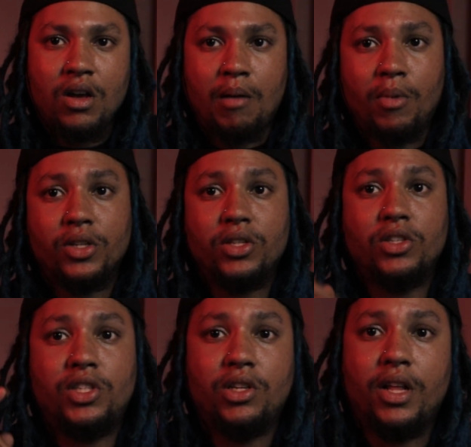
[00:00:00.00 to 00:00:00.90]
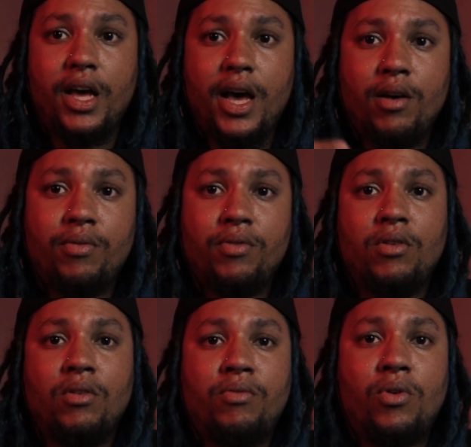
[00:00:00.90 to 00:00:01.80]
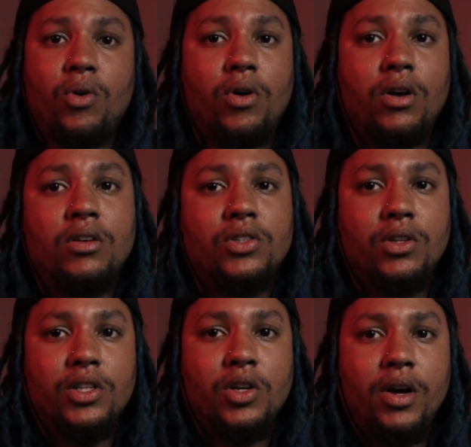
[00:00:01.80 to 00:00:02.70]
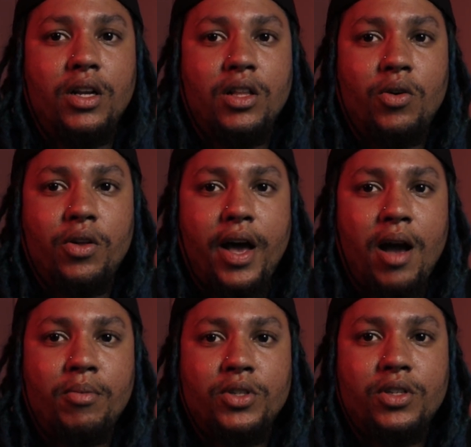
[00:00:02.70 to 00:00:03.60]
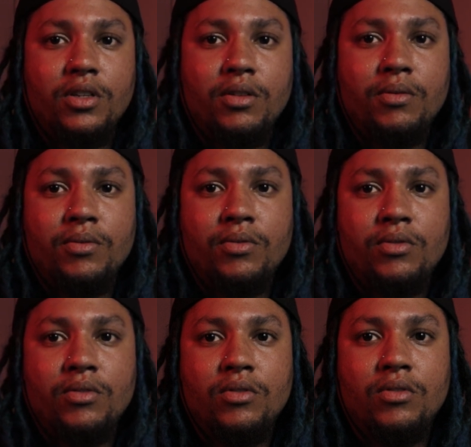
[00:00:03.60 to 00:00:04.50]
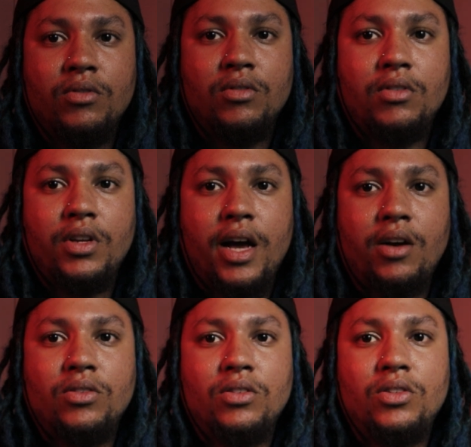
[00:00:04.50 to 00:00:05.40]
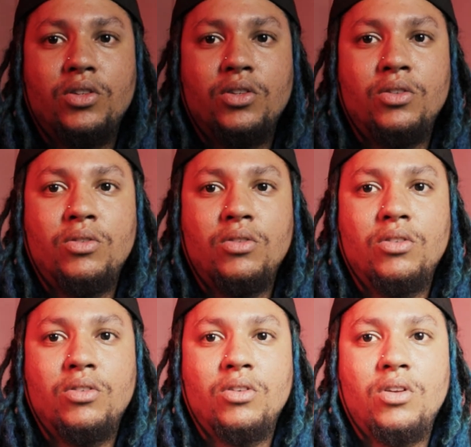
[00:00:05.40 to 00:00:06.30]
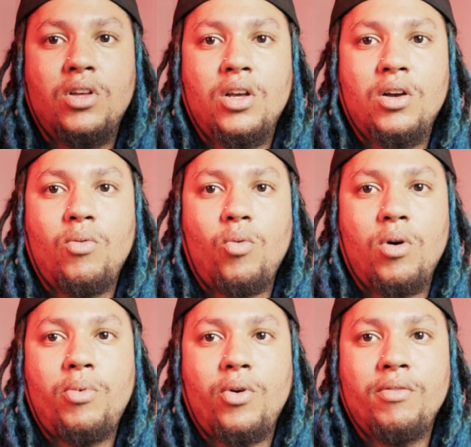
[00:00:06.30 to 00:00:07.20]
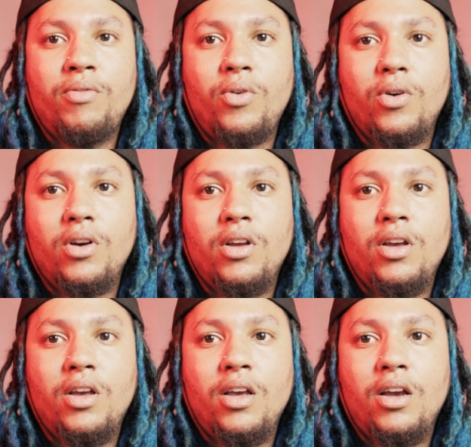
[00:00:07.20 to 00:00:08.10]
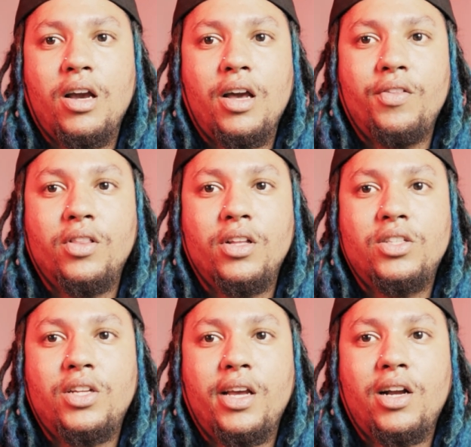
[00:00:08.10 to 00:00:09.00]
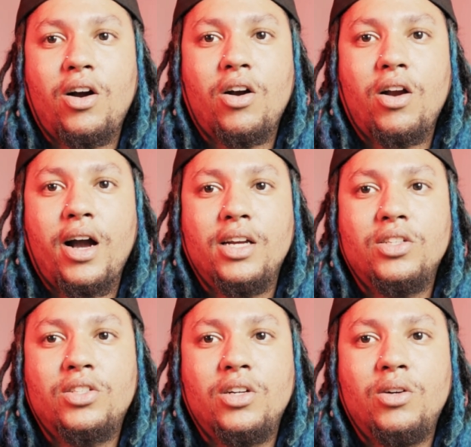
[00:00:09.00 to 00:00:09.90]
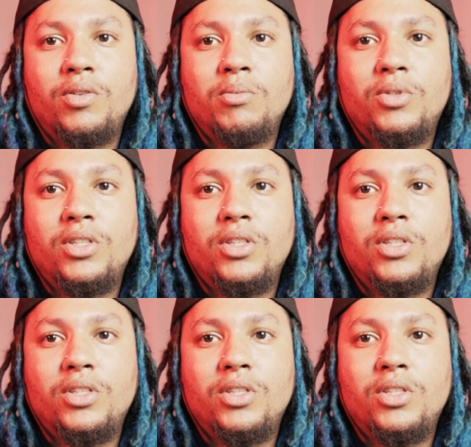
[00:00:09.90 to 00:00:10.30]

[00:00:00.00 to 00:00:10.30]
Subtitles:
I'm also still at f4. So let's go ahead and lower the aperture down to 1.4. And then let's take our ISO from